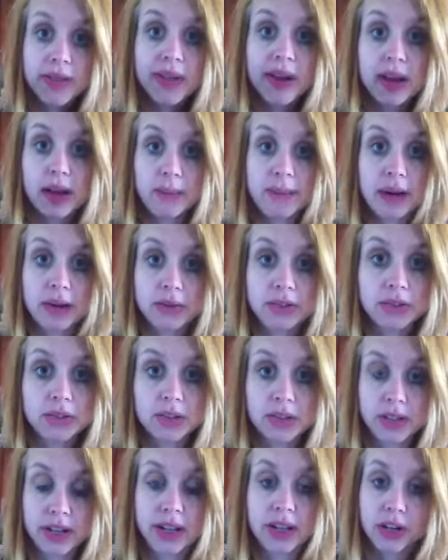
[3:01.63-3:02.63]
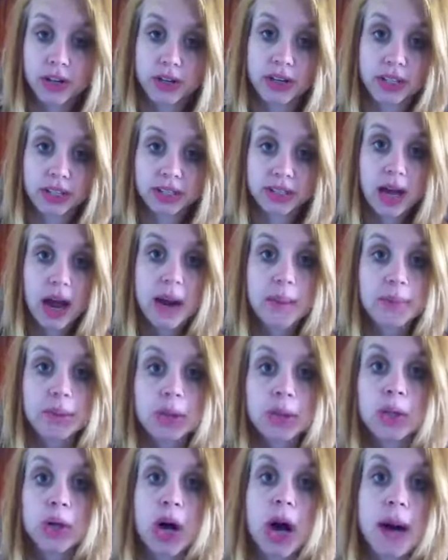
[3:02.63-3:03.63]
they come out to look like cookies. I
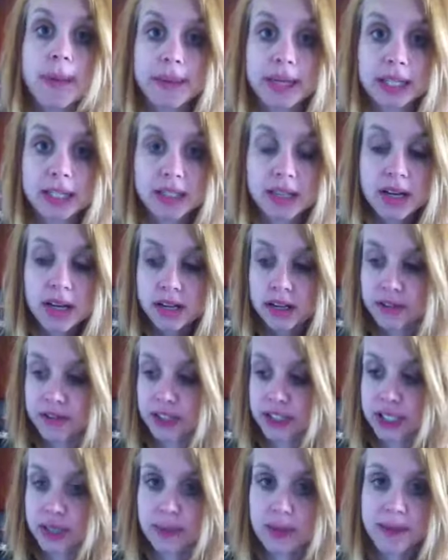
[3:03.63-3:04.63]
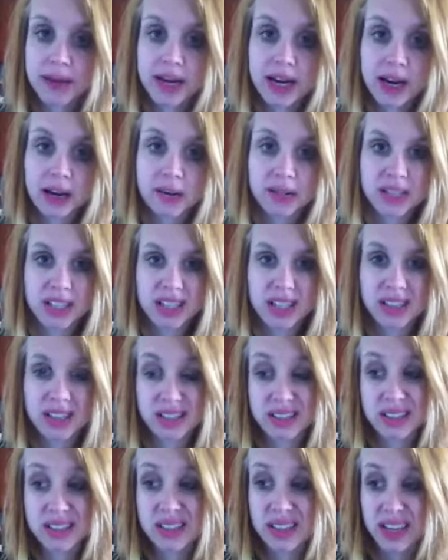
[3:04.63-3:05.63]
promise. The first time I made it, I was like,
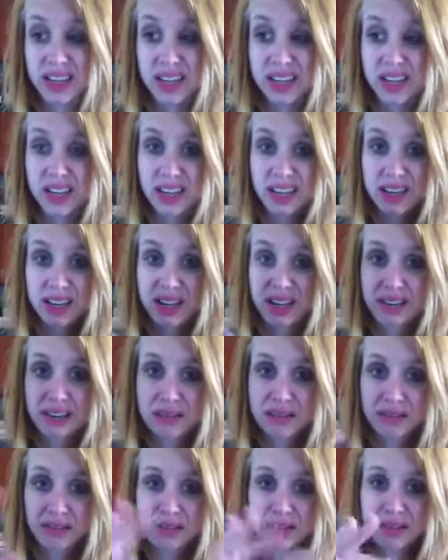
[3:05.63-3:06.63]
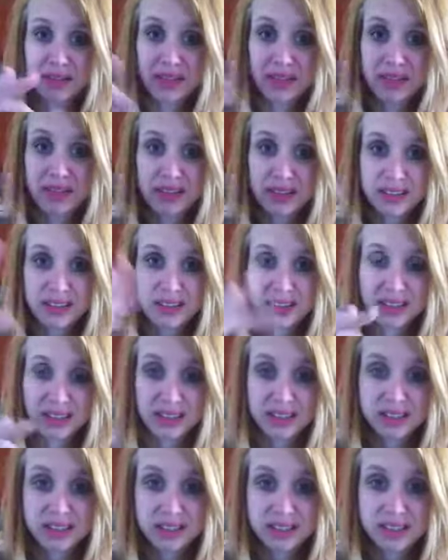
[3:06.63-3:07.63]
this is like
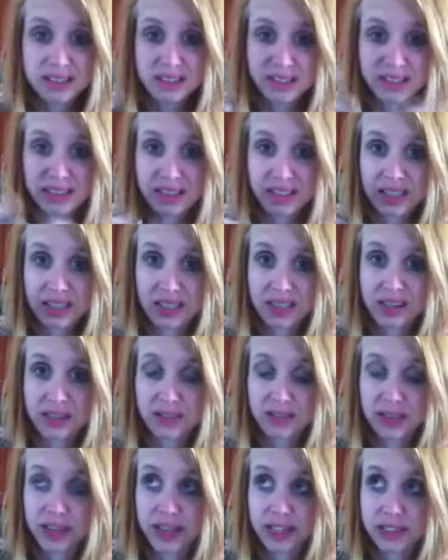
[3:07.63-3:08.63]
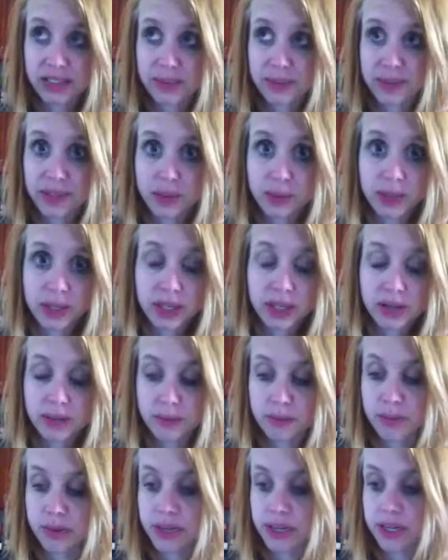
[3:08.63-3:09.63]
consistency of something weird,
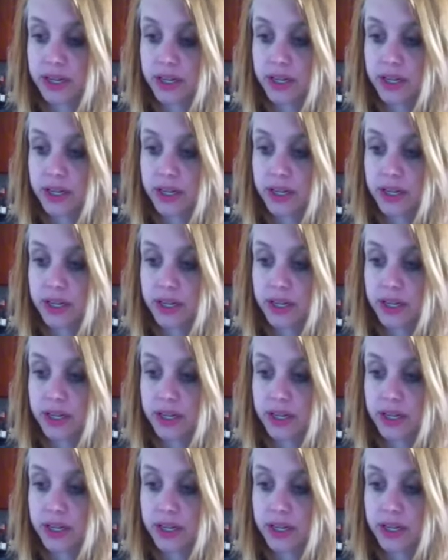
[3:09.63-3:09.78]
but